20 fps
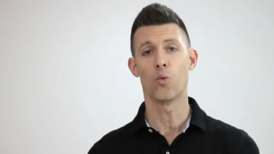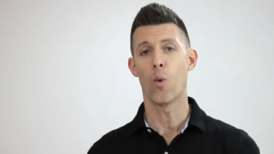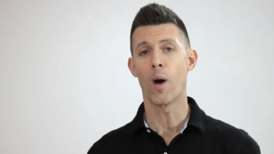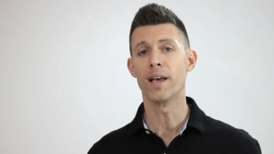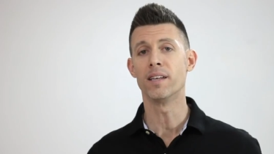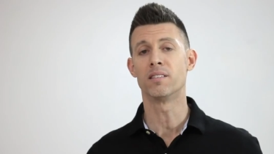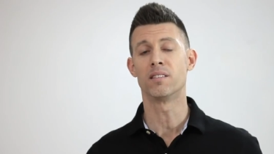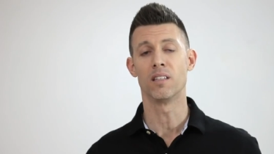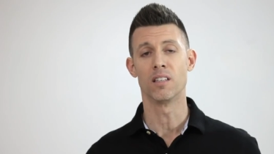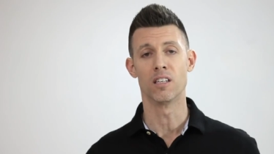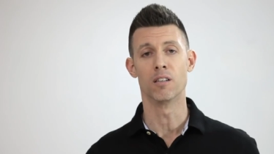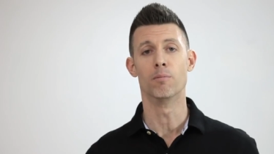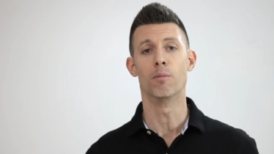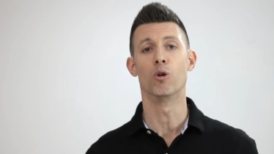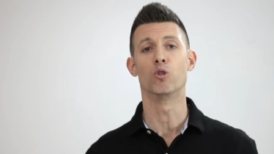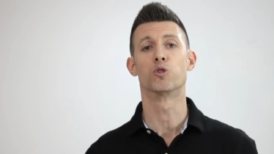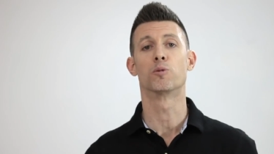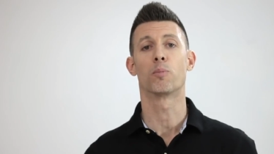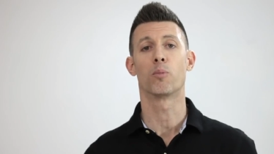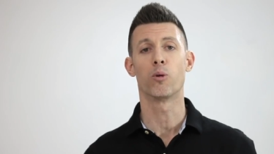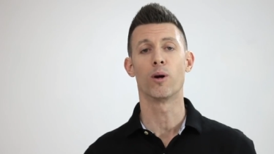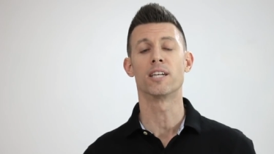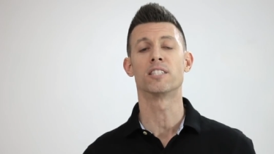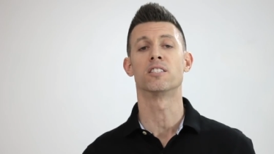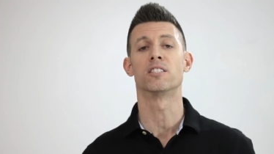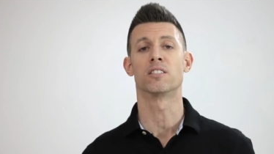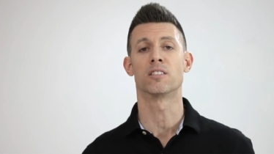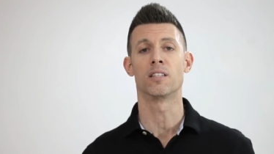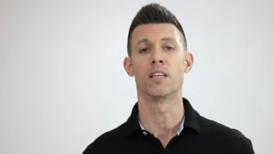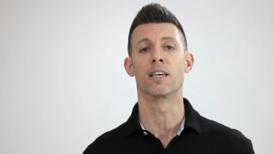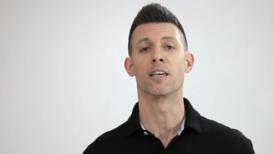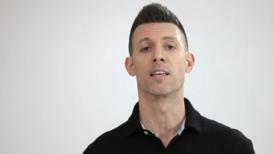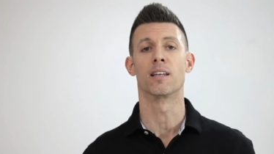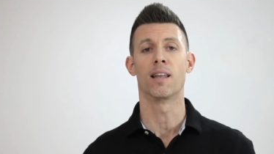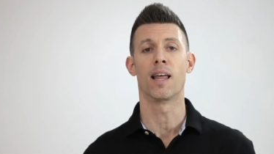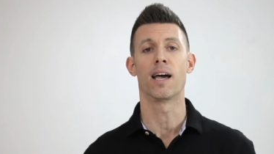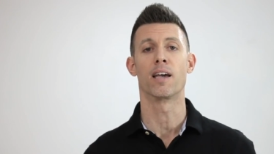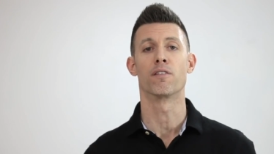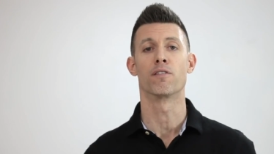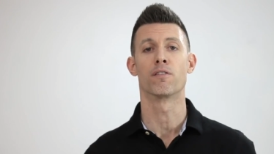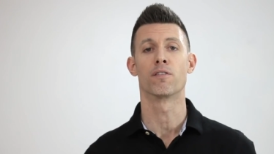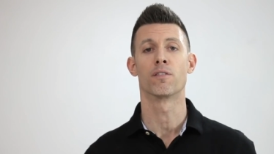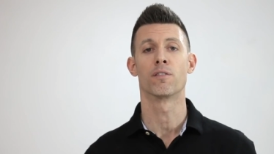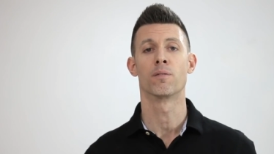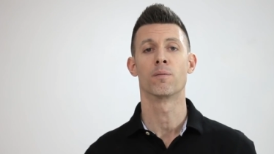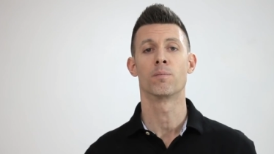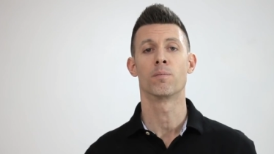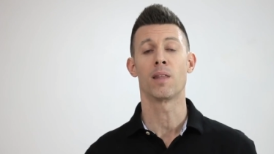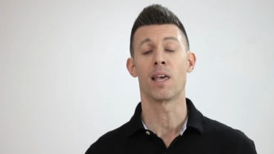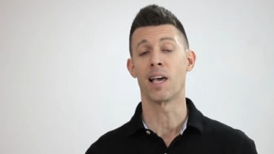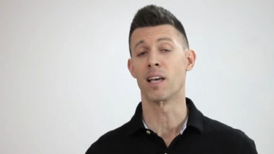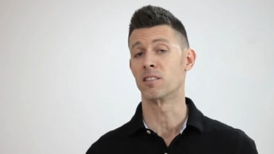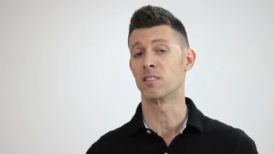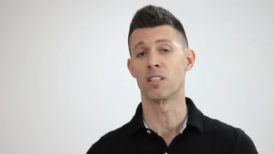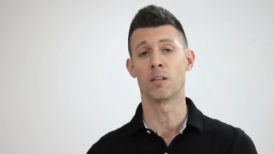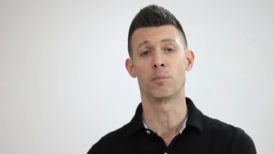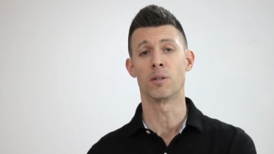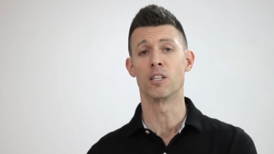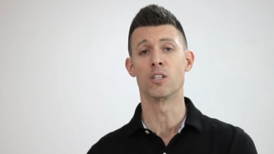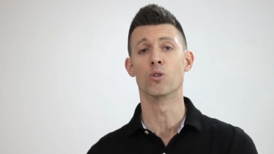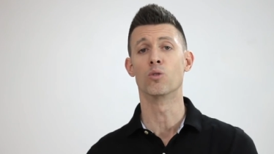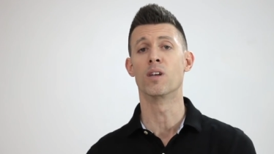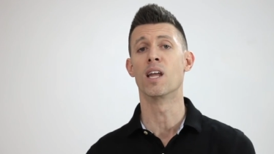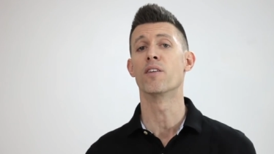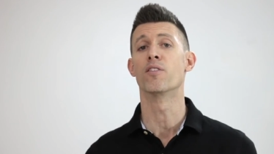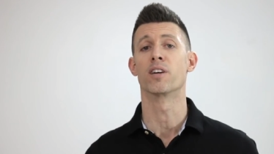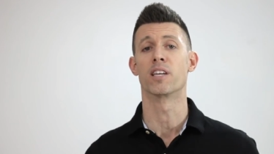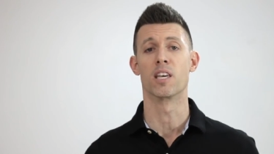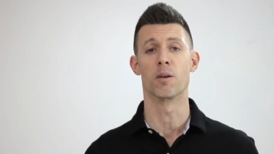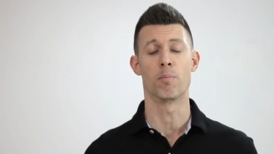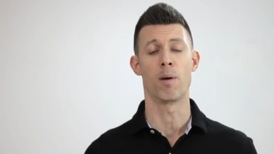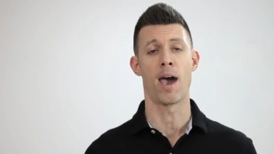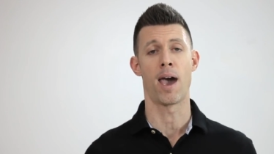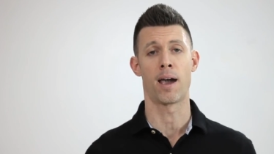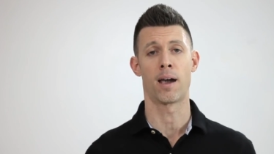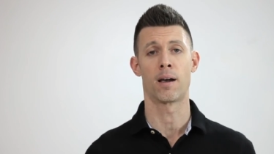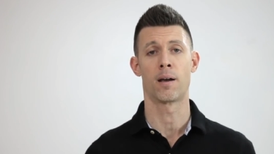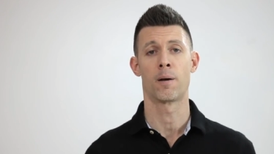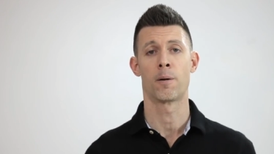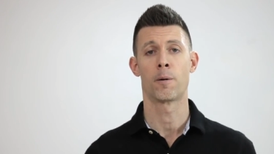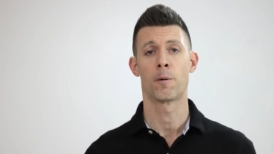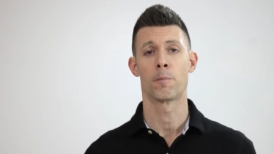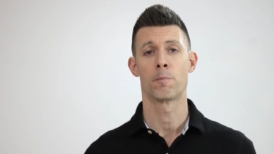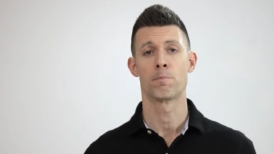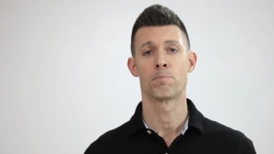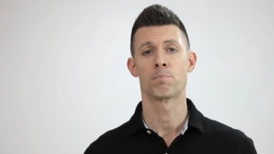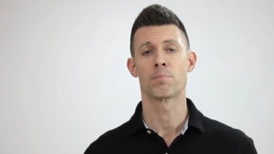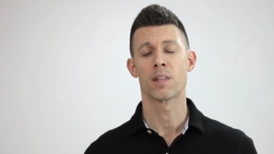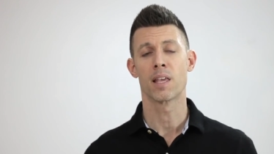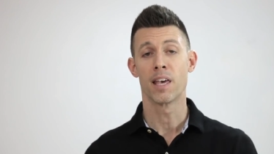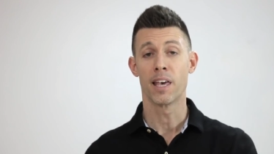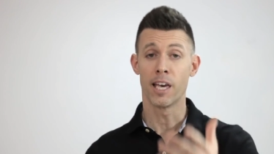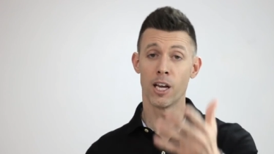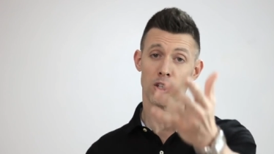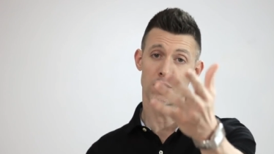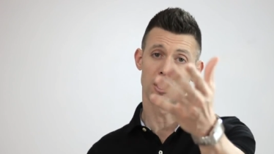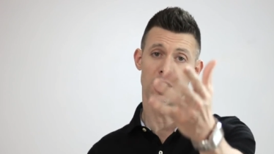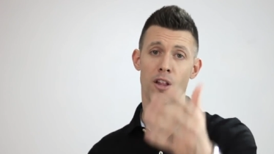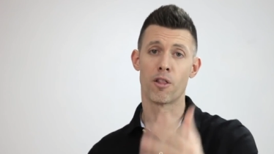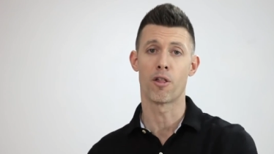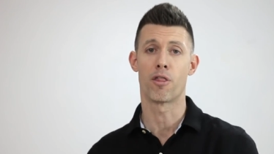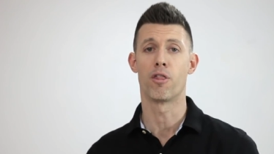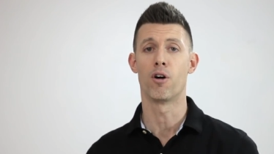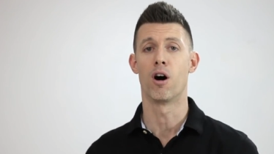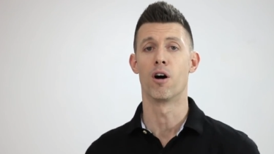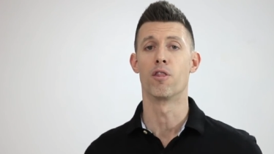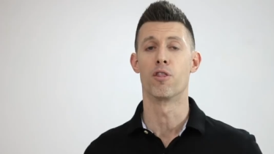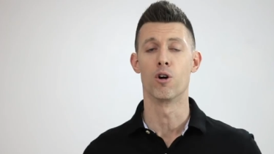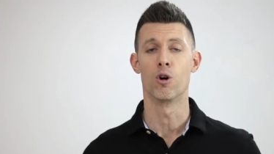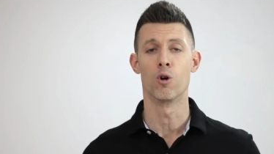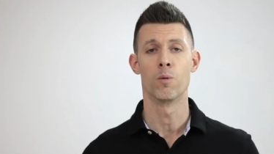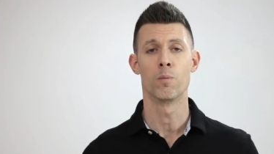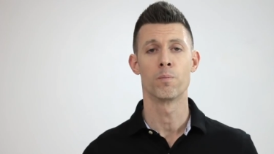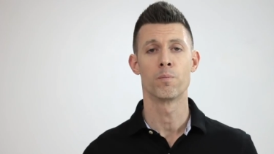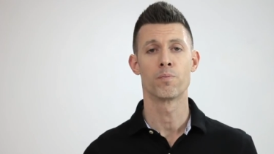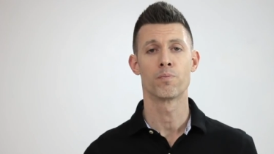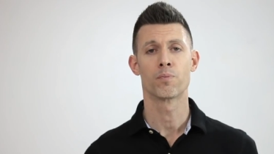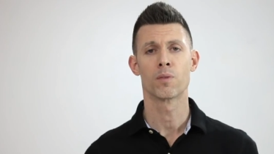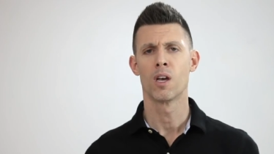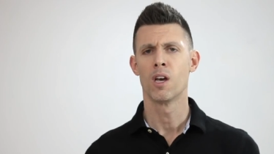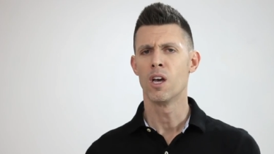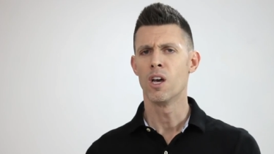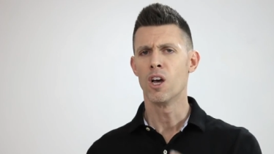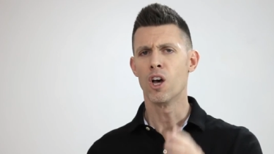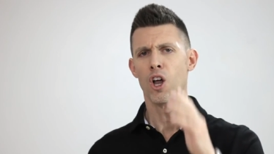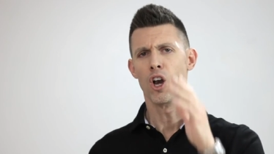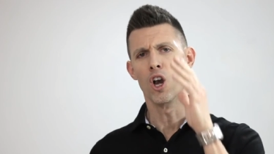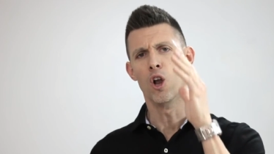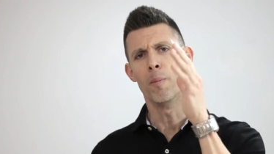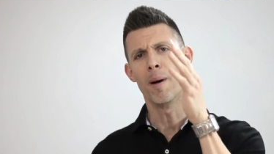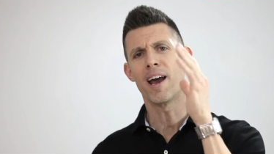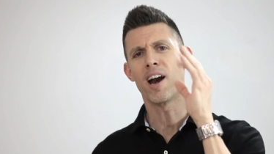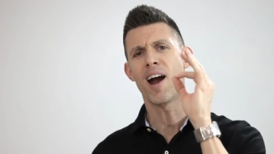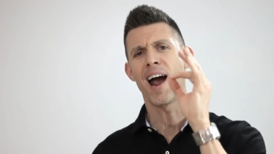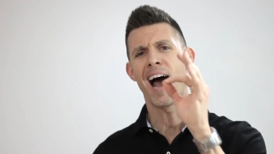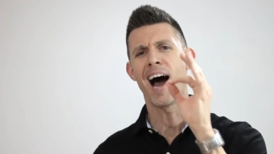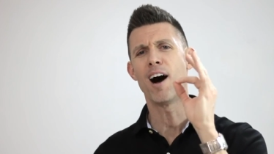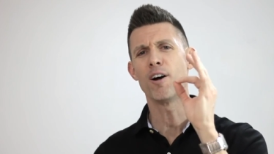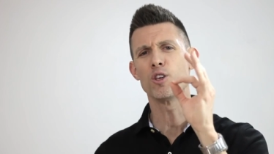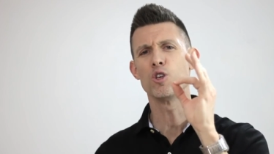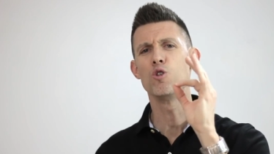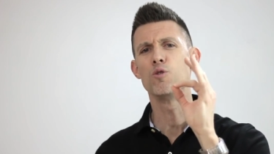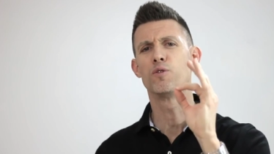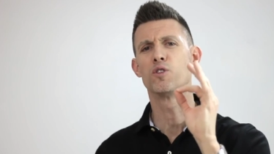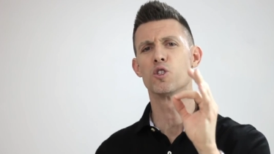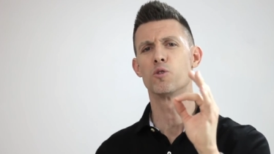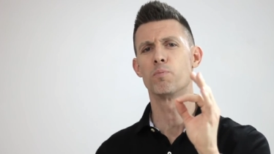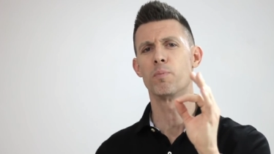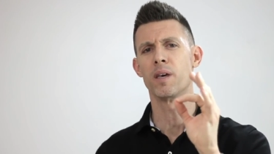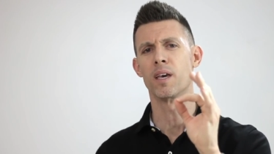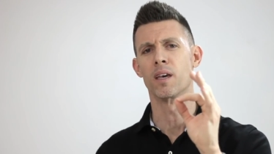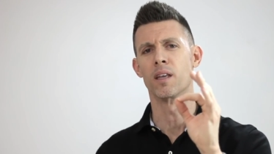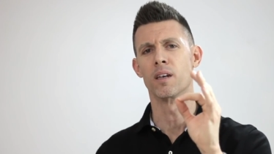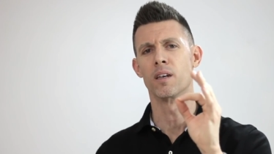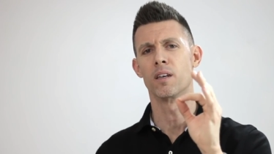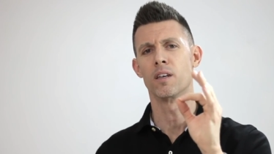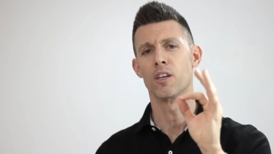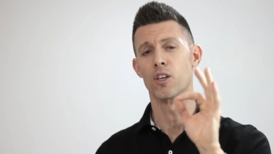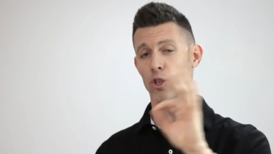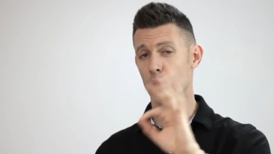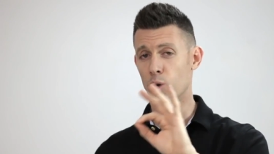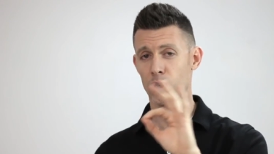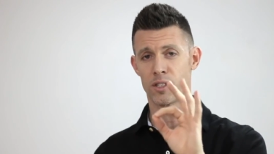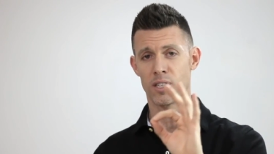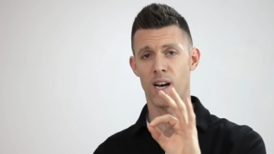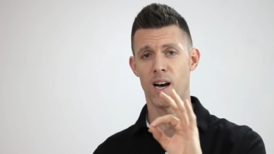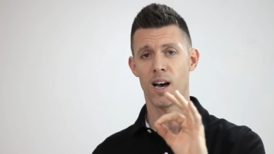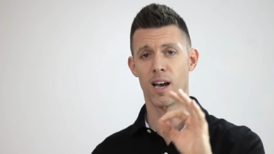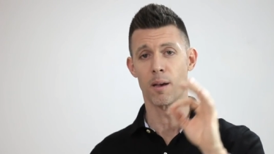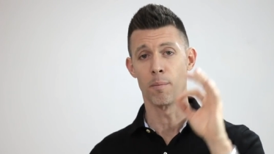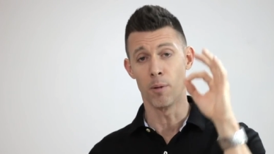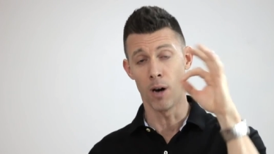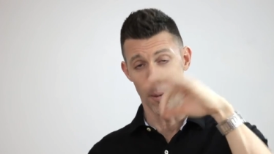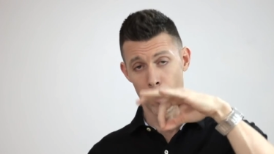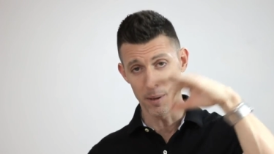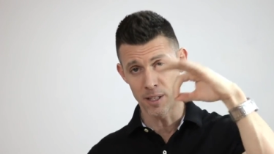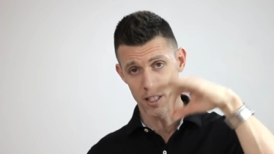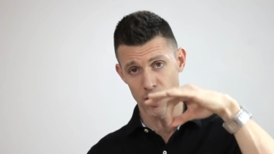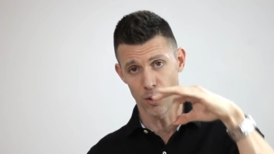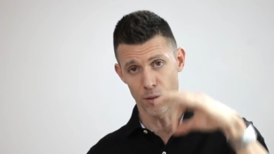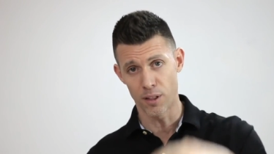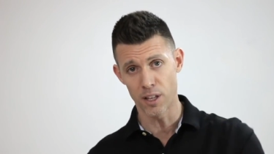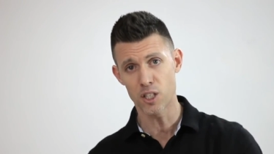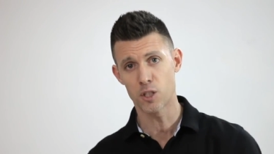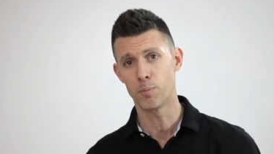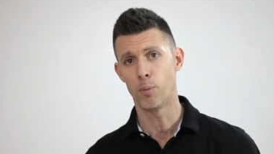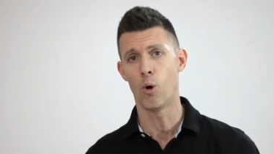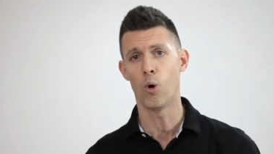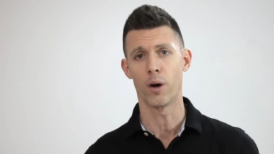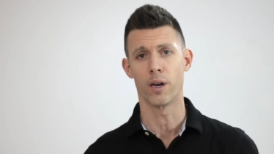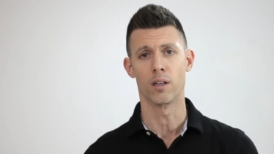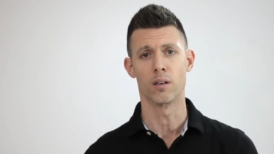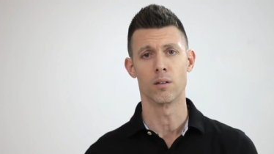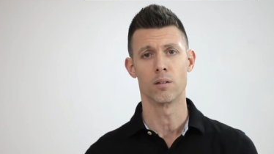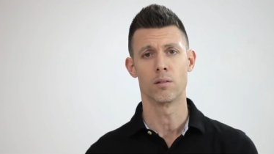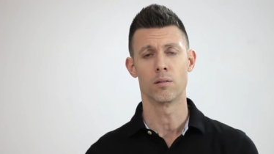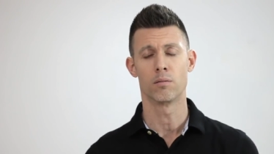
wasting the most precious thing in life and something you'll never get back. Here's another thought though. No matter how you've spent your time up until this point,